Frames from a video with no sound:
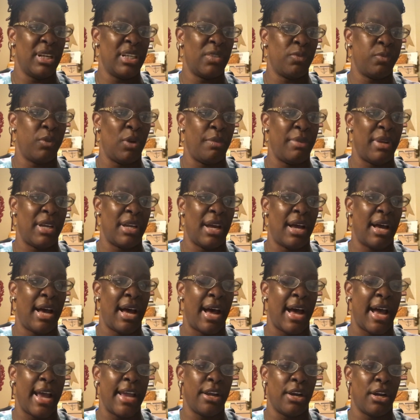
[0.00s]

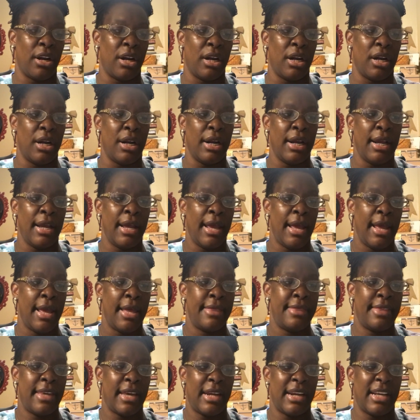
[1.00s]
empty. Um,
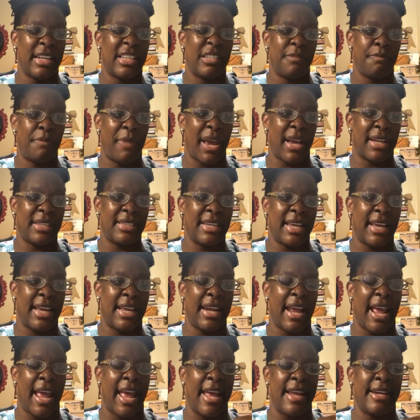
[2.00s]
the uterus will be
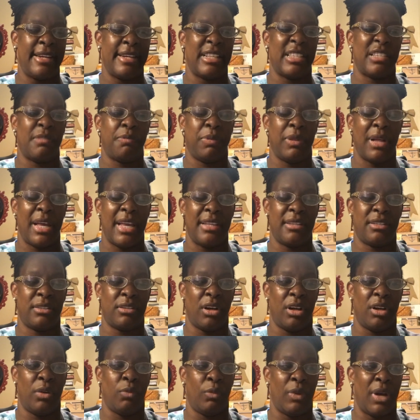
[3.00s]
higher
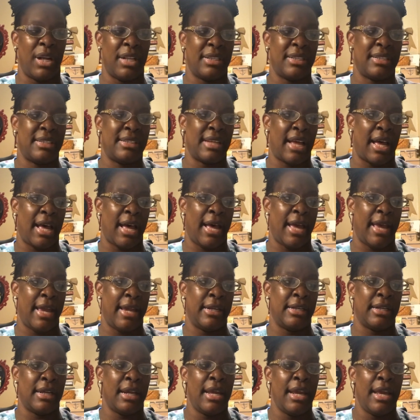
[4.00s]
than
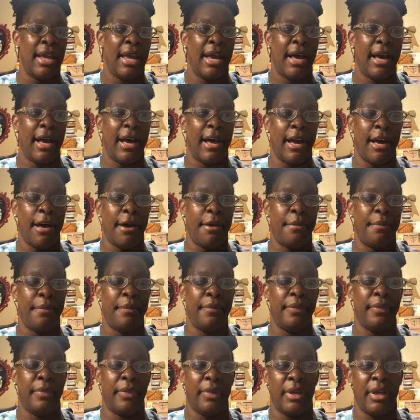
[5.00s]
expected and
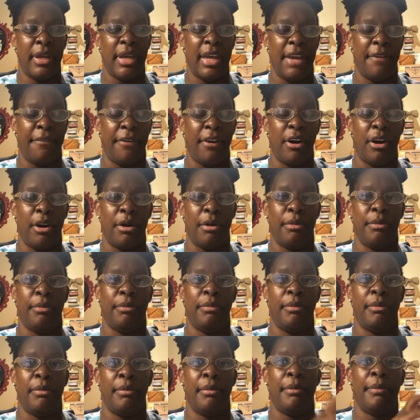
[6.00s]
displaced on one
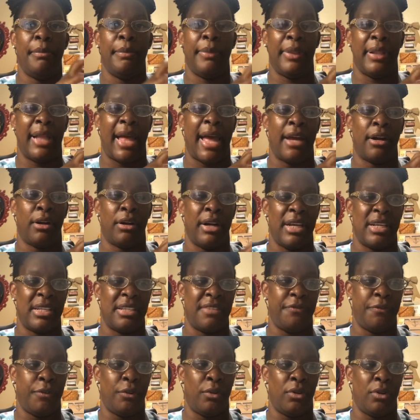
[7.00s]
side
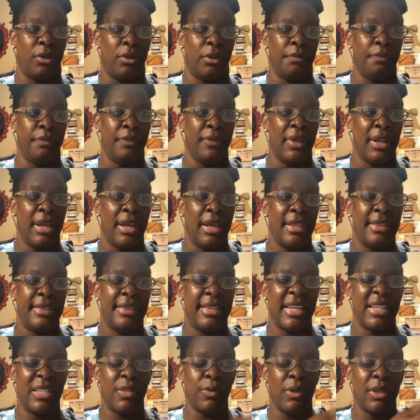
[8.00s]
um, if
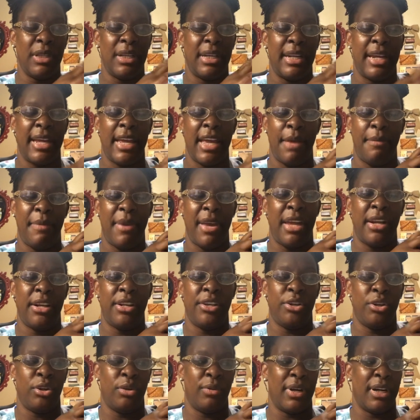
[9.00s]
her bladder
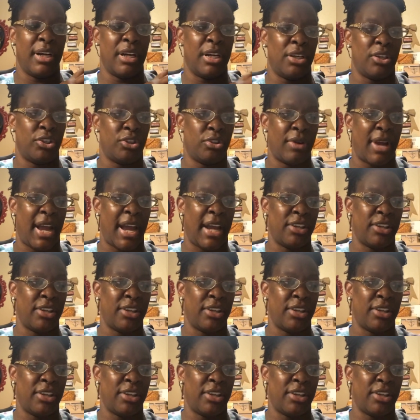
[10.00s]
is full.